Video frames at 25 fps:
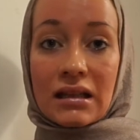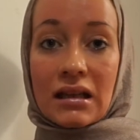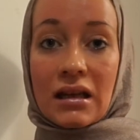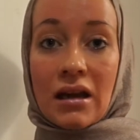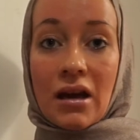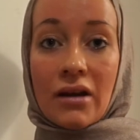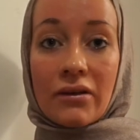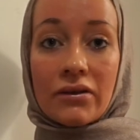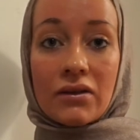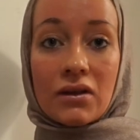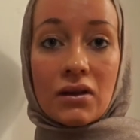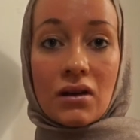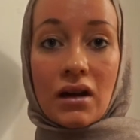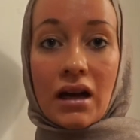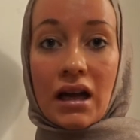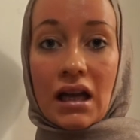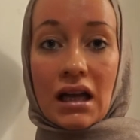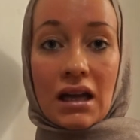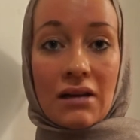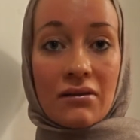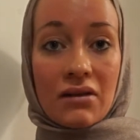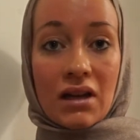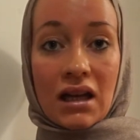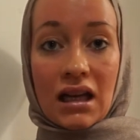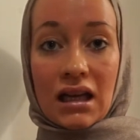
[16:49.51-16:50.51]
after I
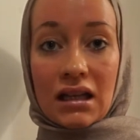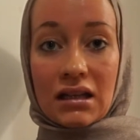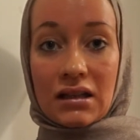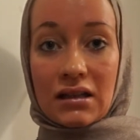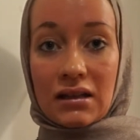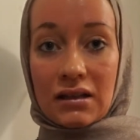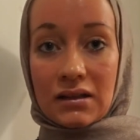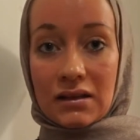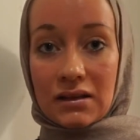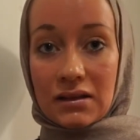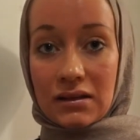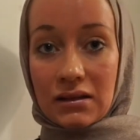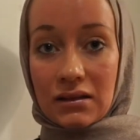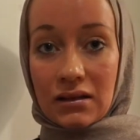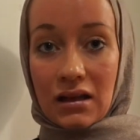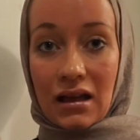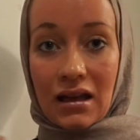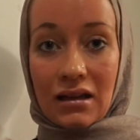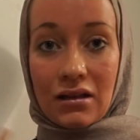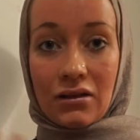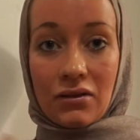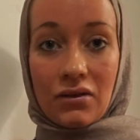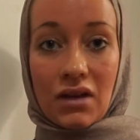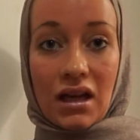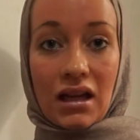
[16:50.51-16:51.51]
have had this
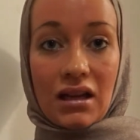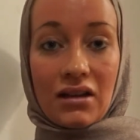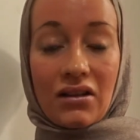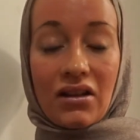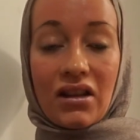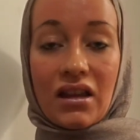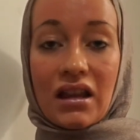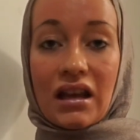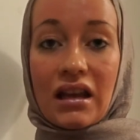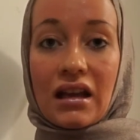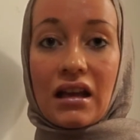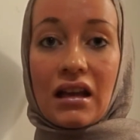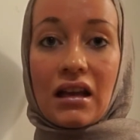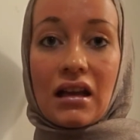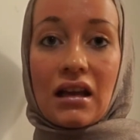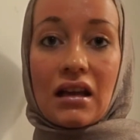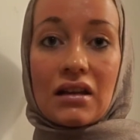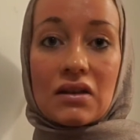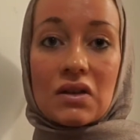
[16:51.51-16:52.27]
kind of neck thing.